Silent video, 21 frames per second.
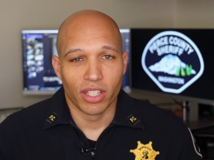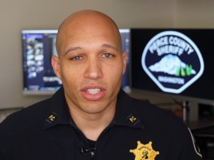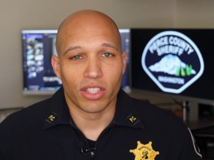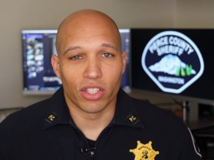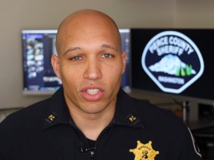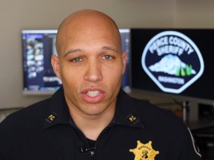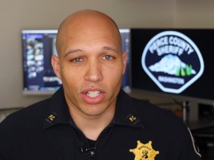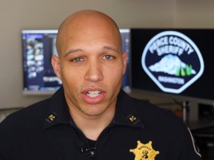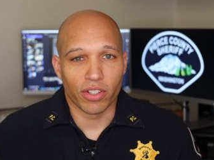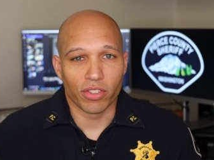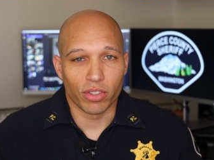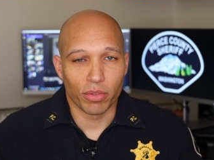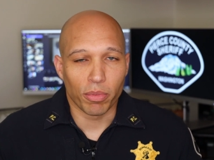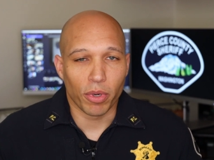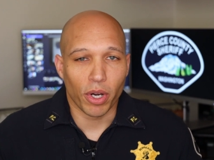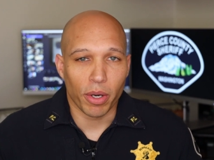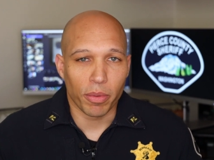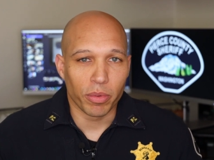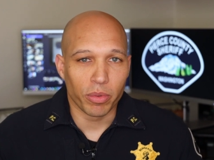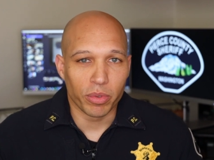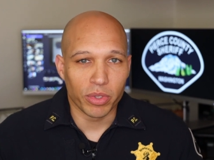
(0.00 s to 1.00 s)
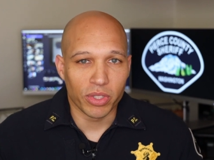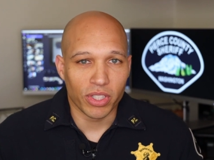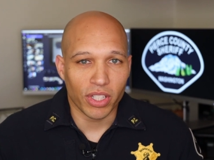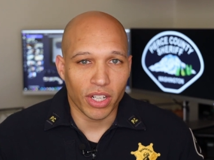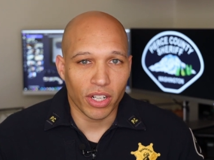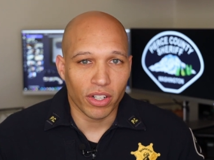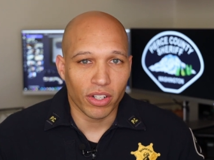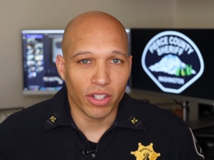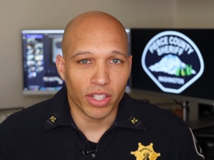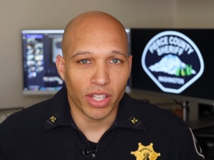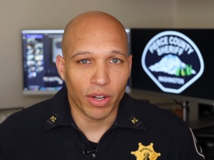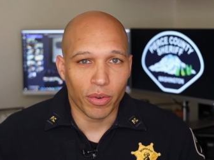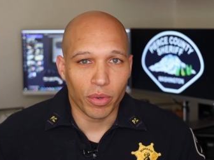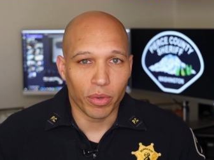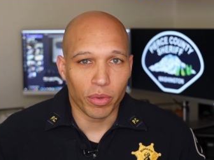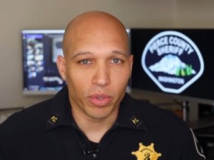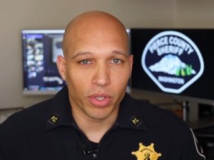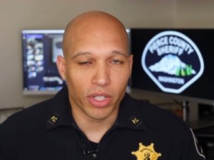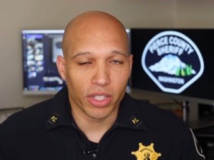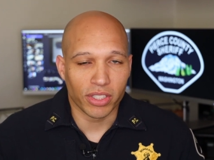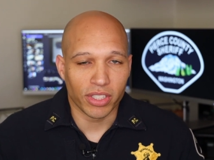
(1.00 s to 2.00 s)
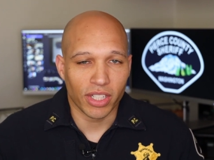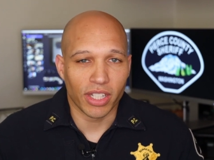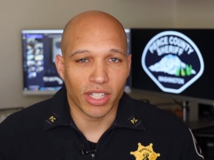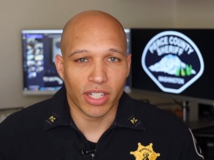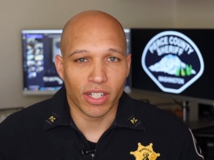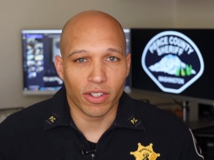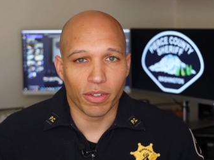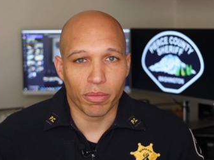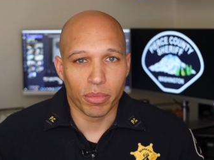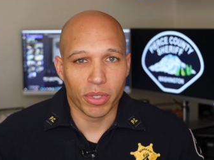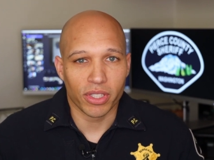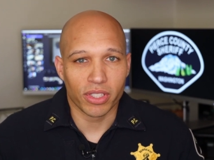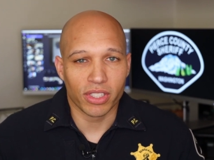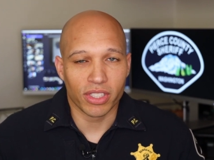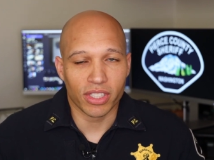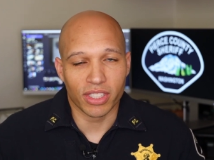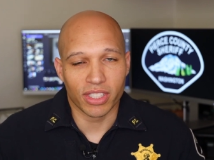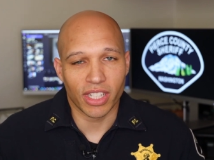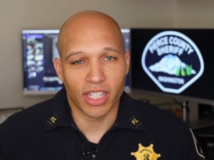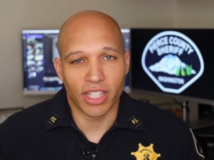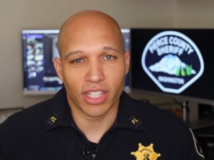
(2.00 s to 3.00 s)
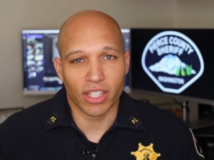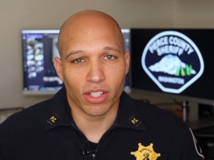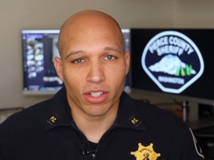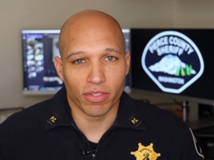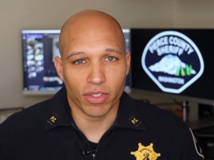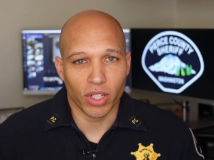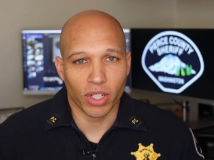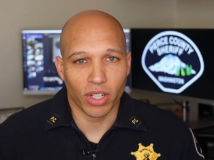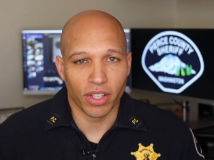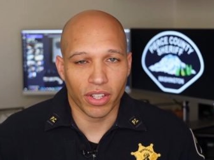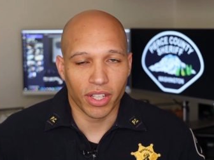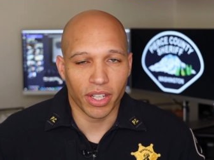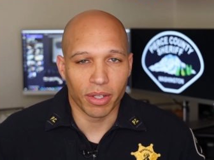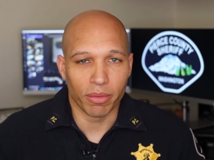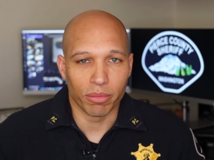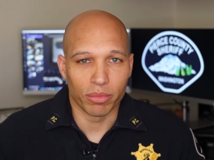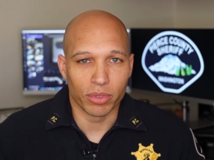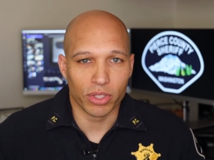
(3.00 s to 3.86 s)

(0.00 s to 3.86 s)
the Sheriff's Department was there and that we were going to take care of business and take care of all of them.